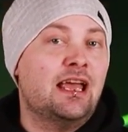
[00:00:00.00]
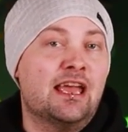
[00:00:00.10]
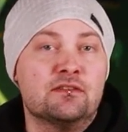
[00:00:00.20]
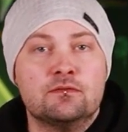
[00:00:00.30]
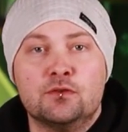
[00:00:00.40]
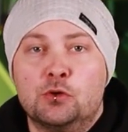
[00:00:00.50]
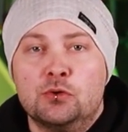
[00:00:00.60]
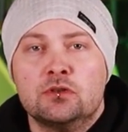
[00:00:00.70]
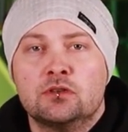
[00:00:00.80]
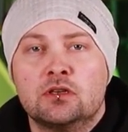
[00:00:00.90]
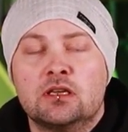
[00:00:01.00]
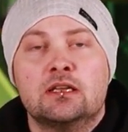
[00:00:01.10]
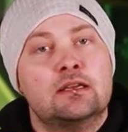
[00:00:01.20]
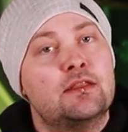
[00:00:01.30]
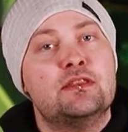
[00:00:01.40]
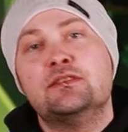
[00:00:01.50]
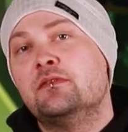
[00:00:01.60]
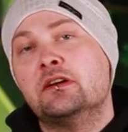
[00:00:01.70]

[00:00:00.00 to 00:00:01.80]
and food, and these